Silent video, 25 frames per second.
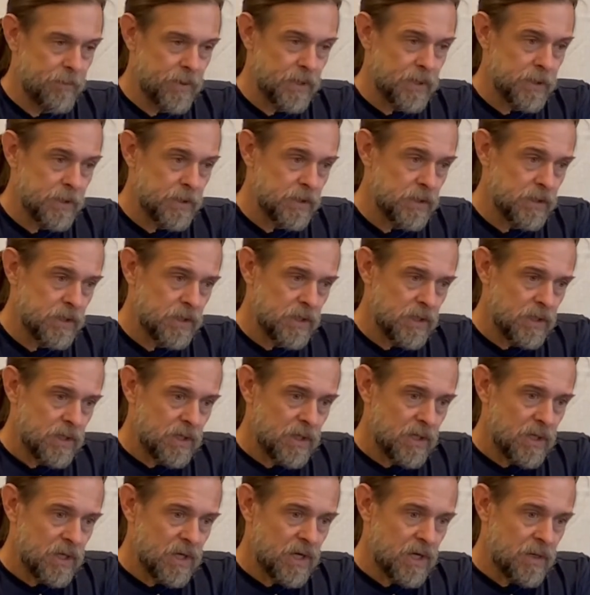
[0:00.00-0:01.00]
but
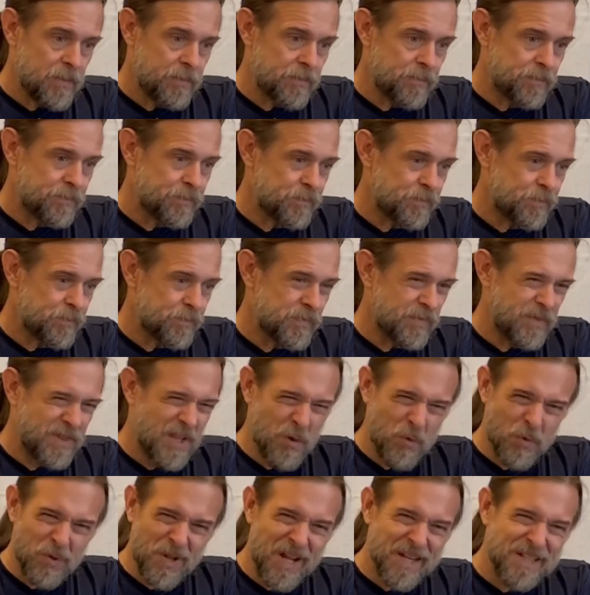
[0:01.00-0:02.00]

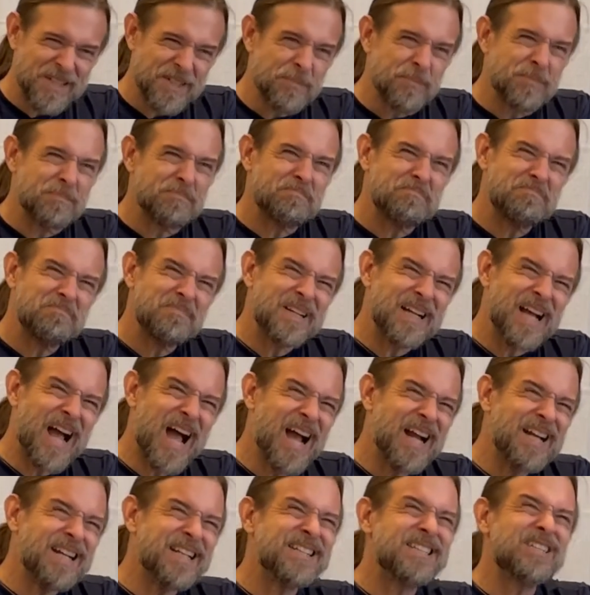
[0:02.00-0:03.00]
there were like some
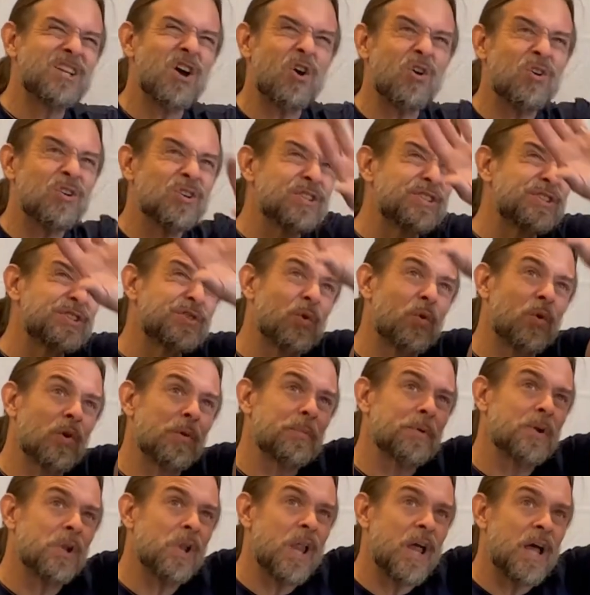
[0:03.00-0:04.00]
kind of dark
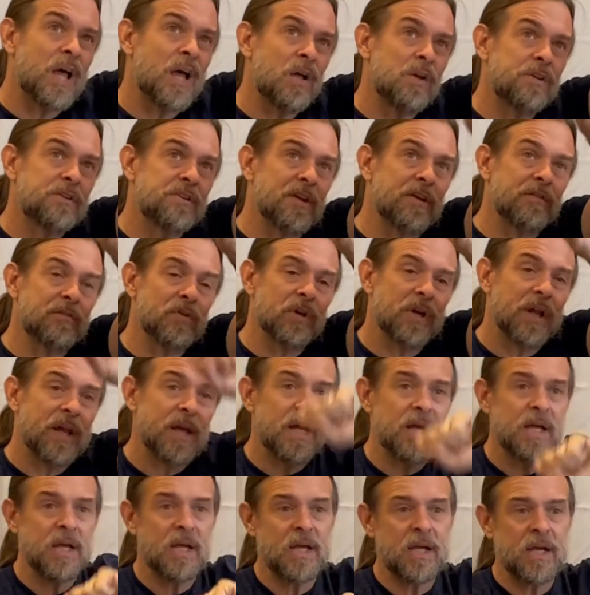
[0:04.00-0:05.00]
storm clouds
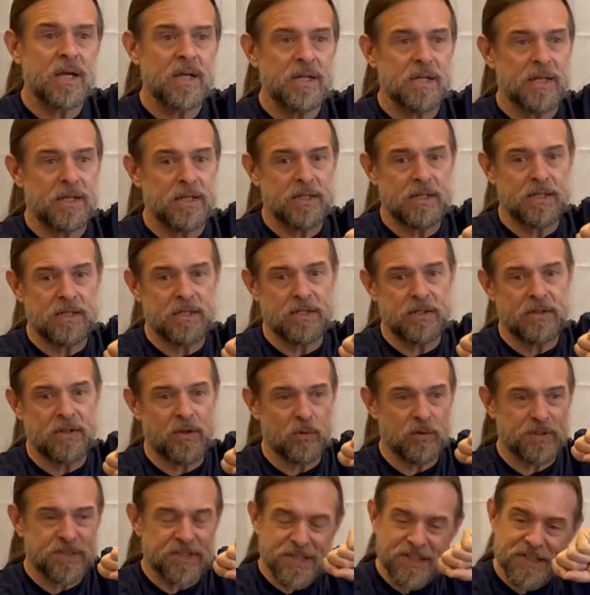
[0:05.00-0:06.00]
overhead, and there
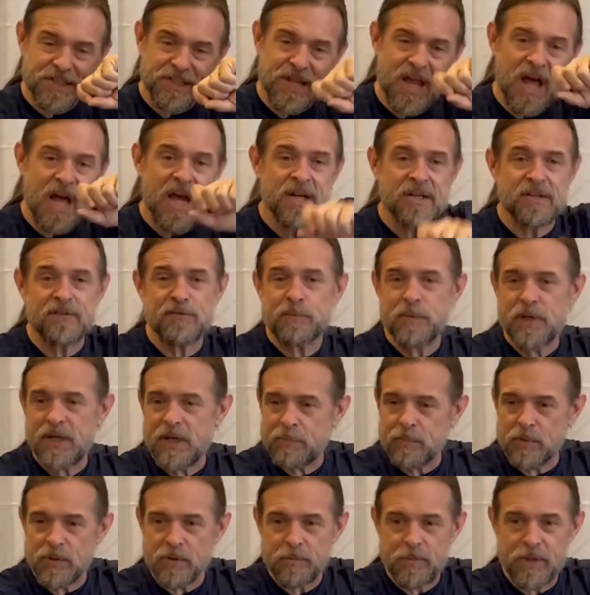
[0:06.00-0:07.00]
was this line of
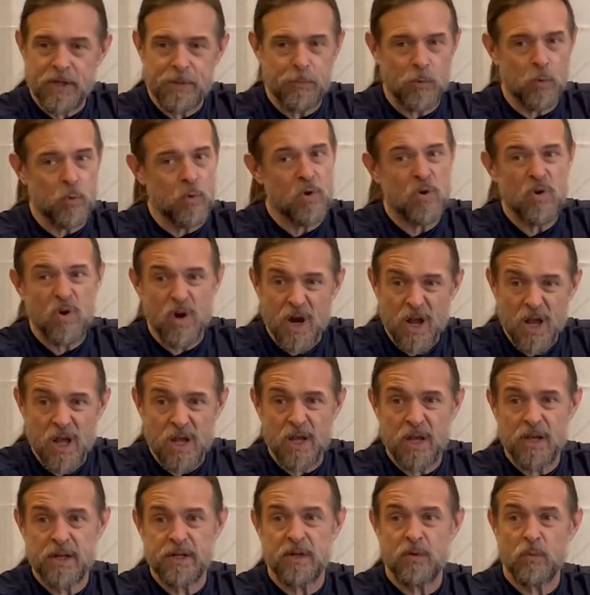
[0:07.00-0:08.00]
people, and people were
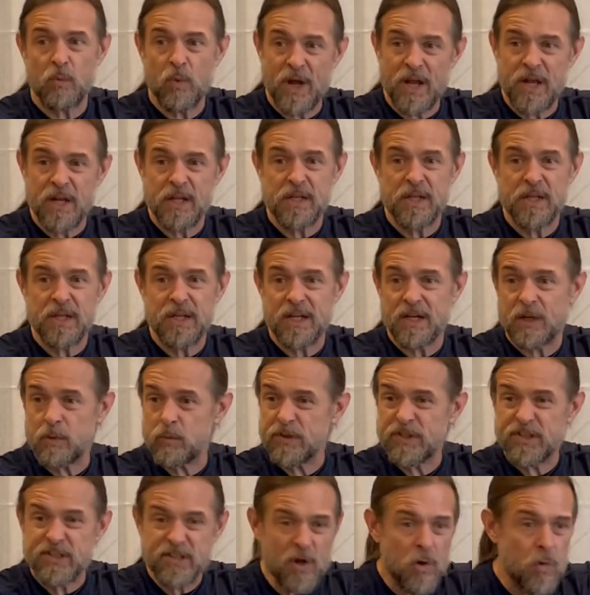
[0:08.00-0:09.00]
crying and wailing, and it
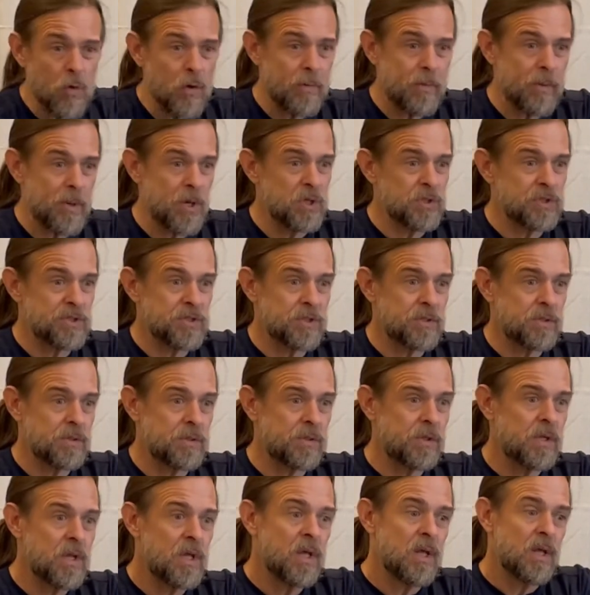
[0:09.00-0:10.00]
was so
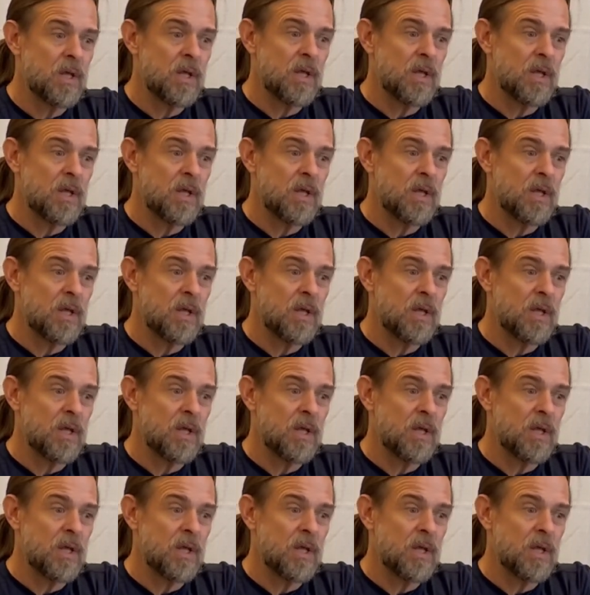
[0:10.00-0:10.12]
emotional.